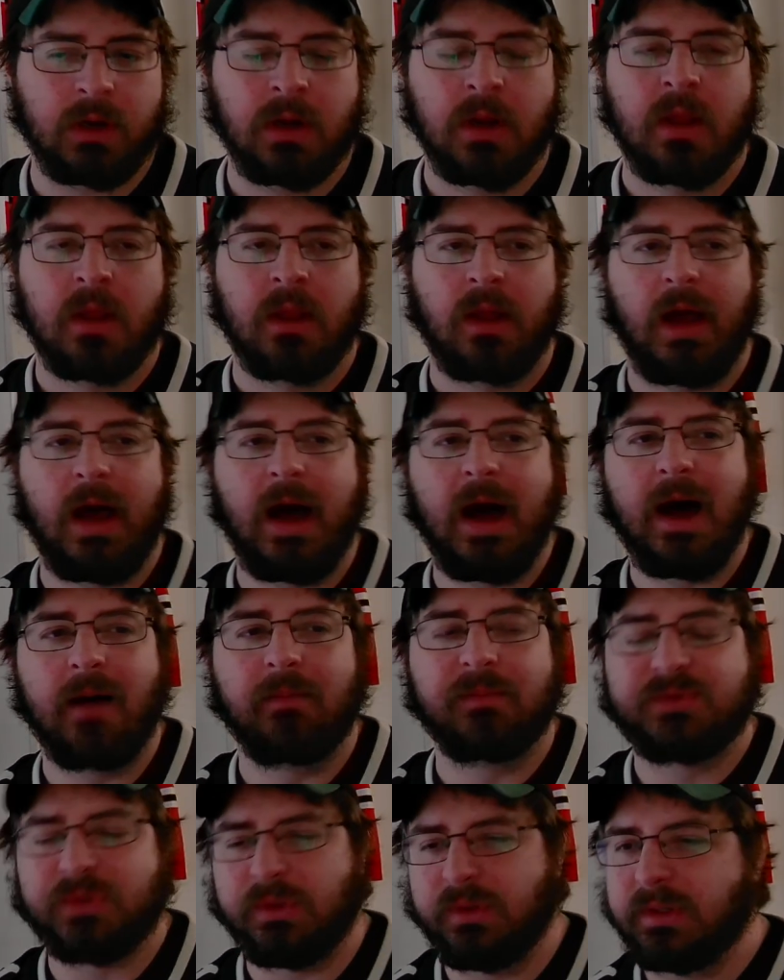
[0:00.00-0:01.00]
So
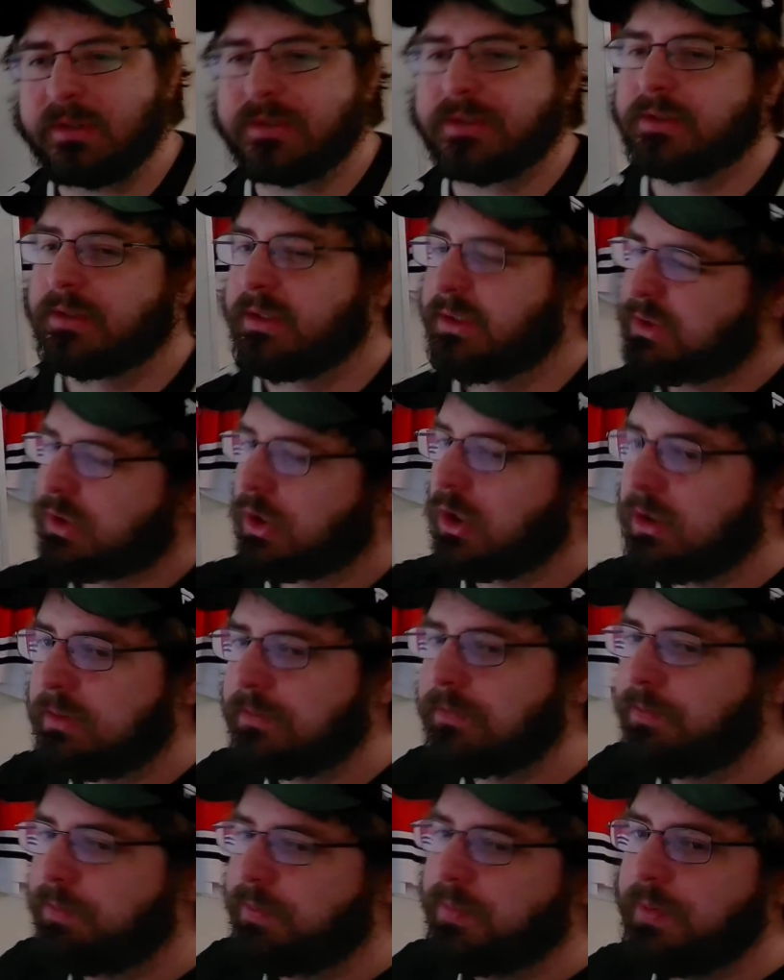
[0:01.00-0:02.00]
this could
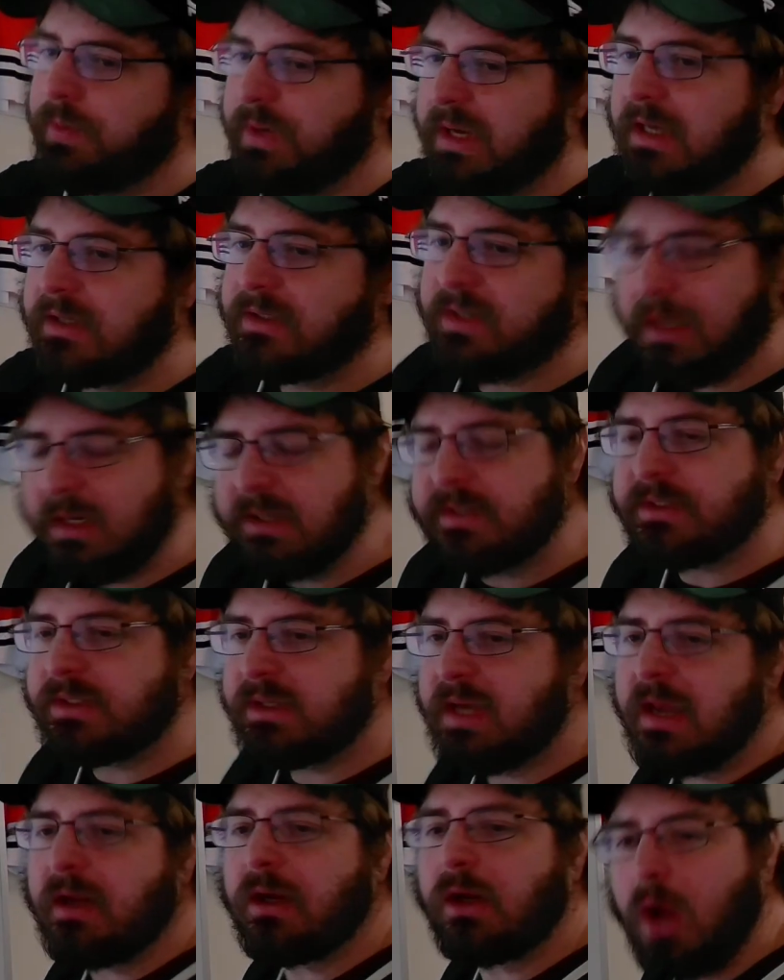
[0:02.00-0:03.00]
begin to instigate a
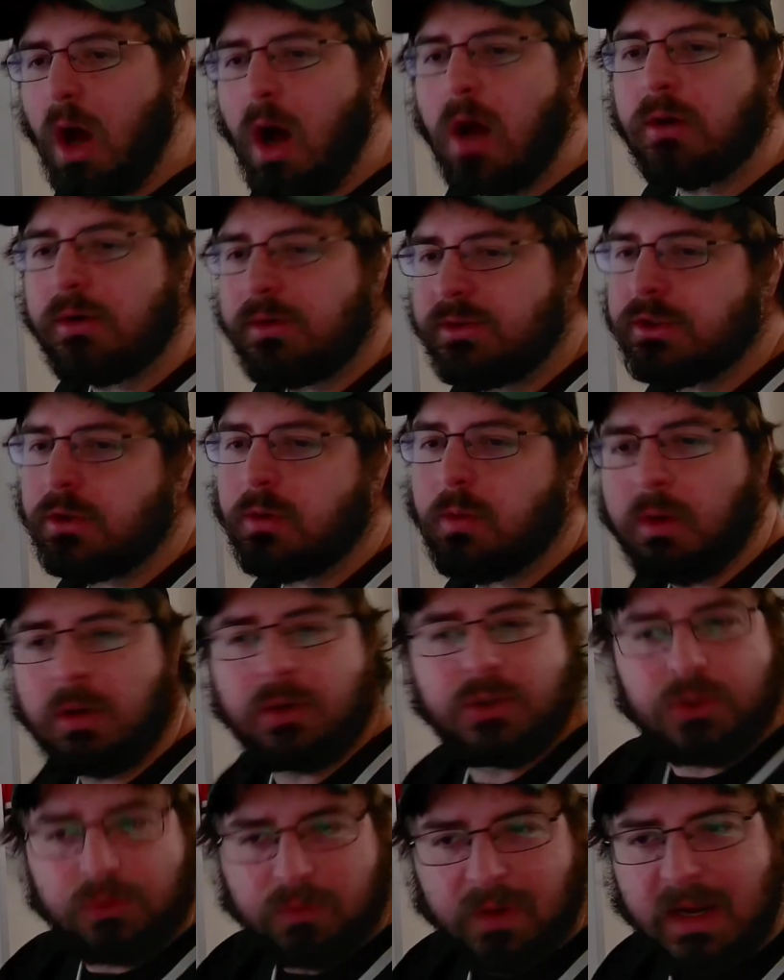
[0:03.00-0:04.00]
Connor Dewar
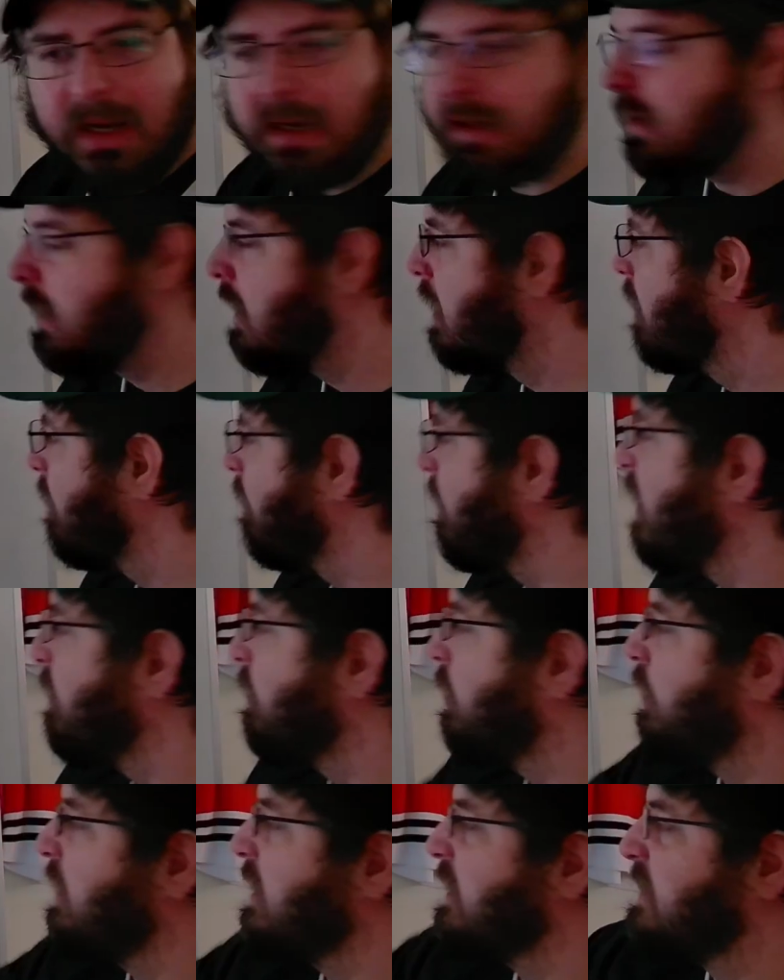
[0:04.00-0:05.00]
trade. Maybe we
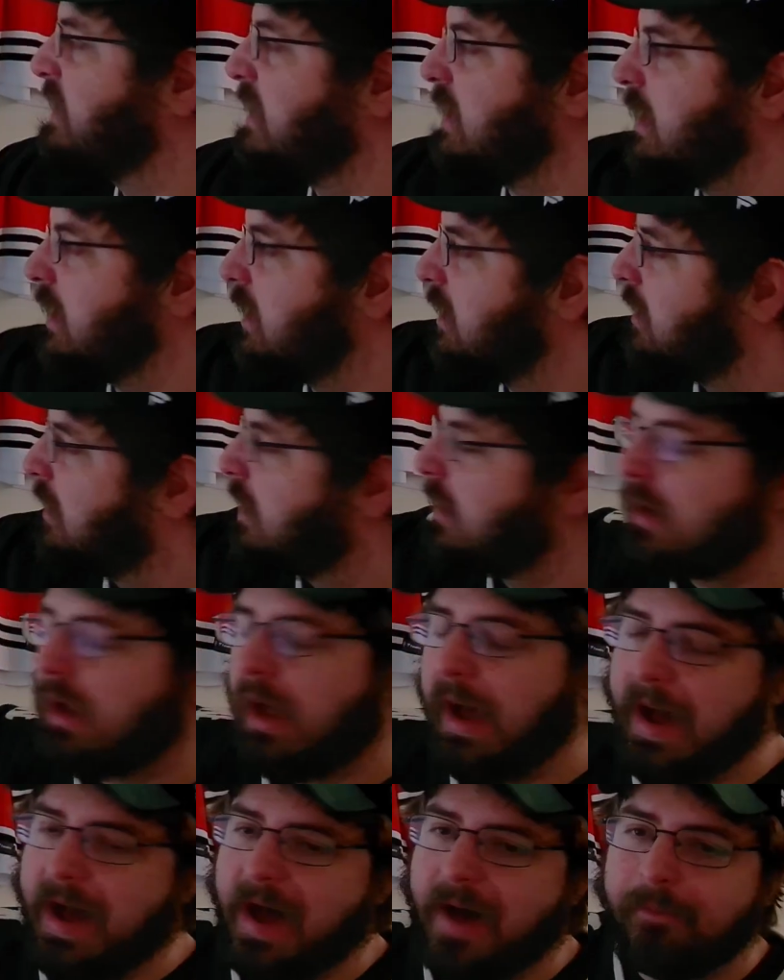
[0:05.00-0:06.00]
see
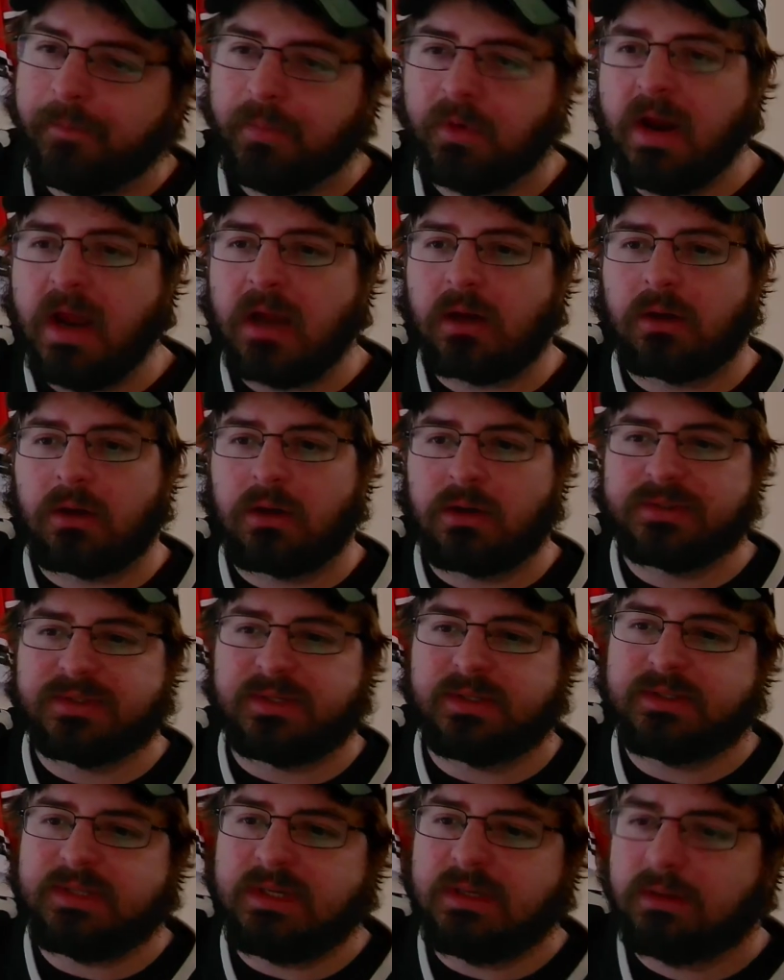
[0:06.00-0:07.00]
Marat
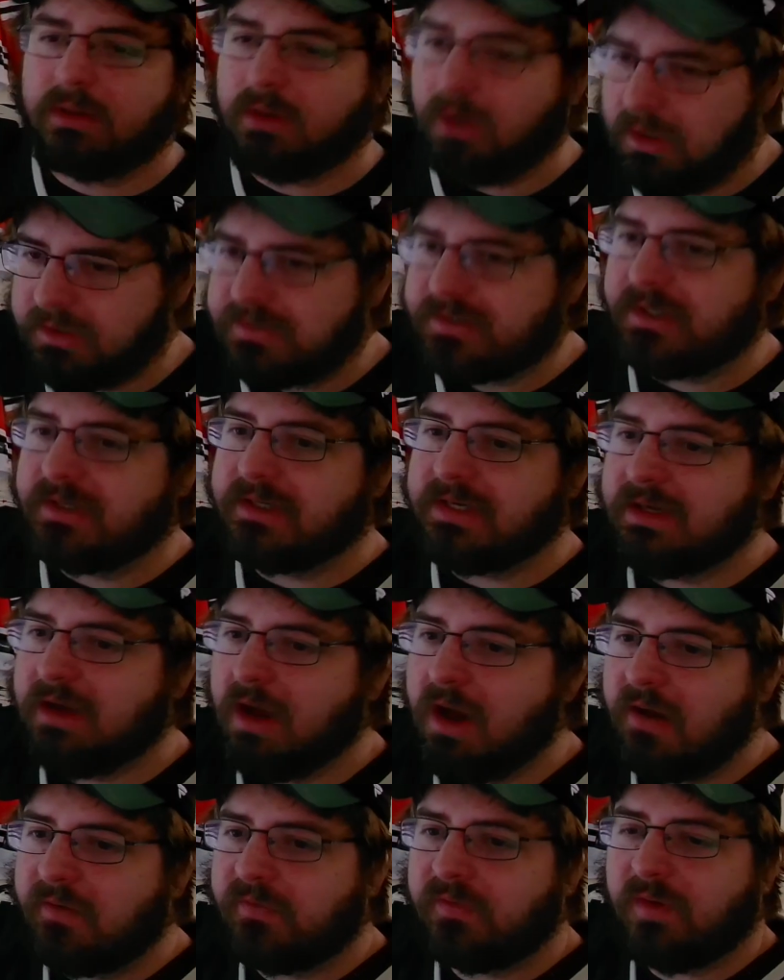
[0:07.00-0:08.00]

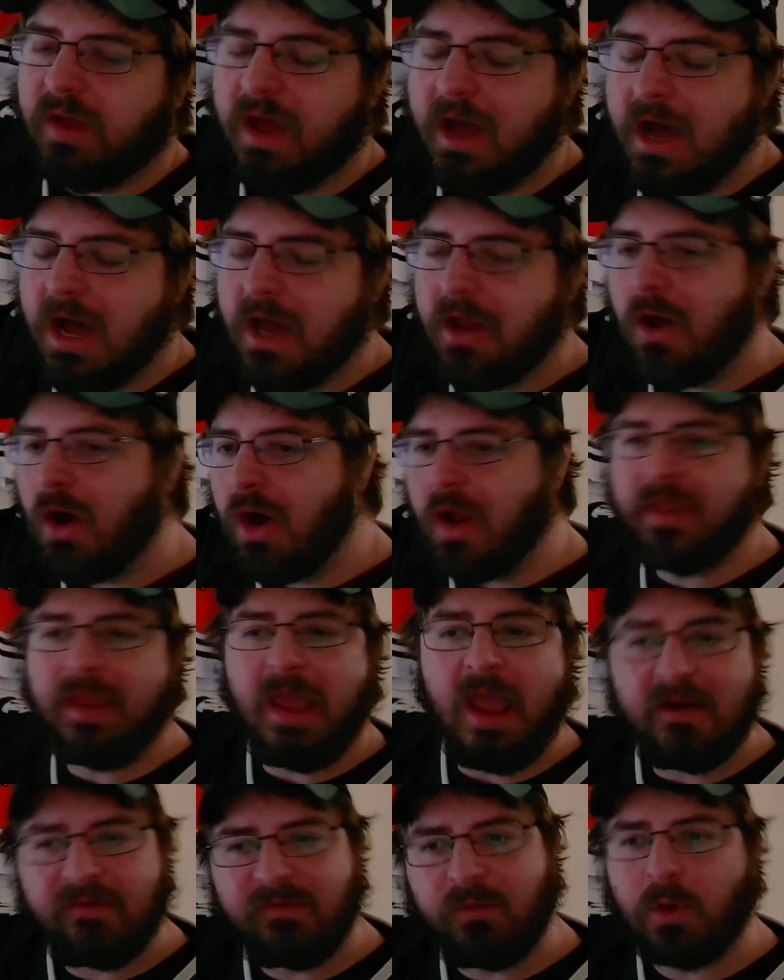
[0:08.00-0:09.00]
Khusnutdinov on that
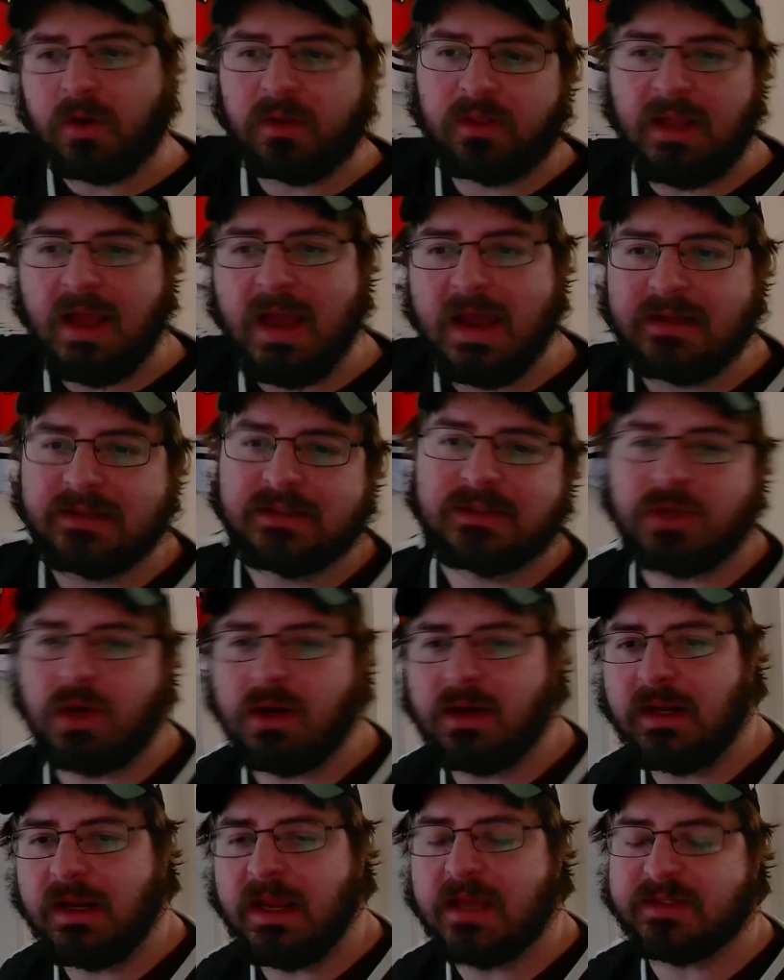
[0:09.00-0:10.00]
fourth line starting as a